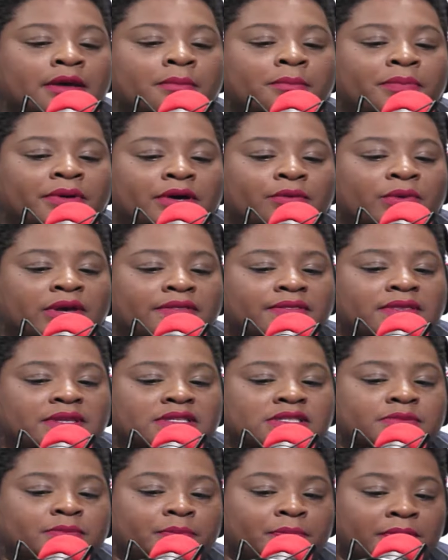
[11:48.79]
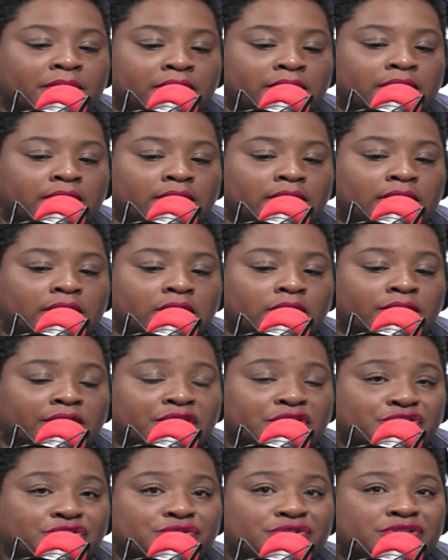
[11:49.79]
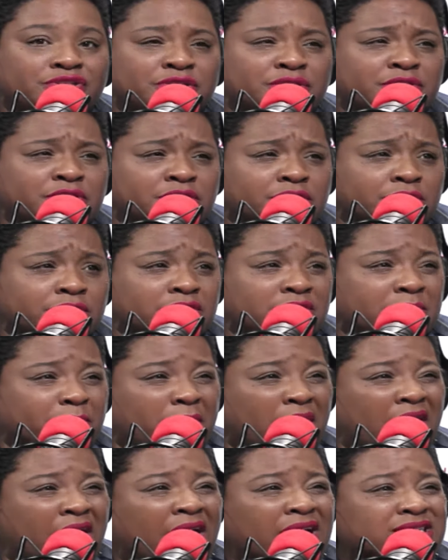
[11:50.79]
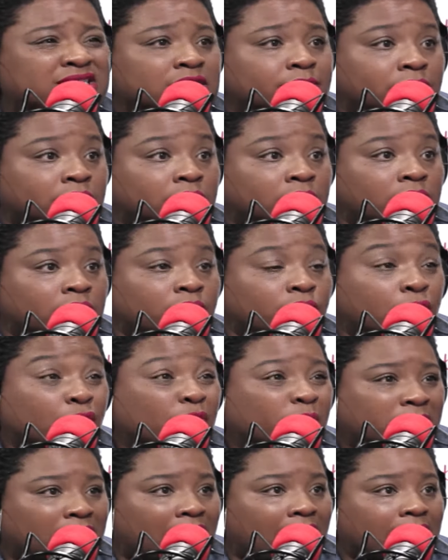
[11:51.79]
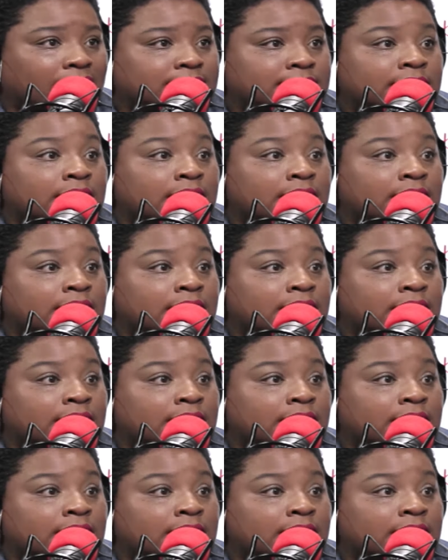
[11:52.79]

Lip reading: But with this book, it'll introduce you to possible roadblocks,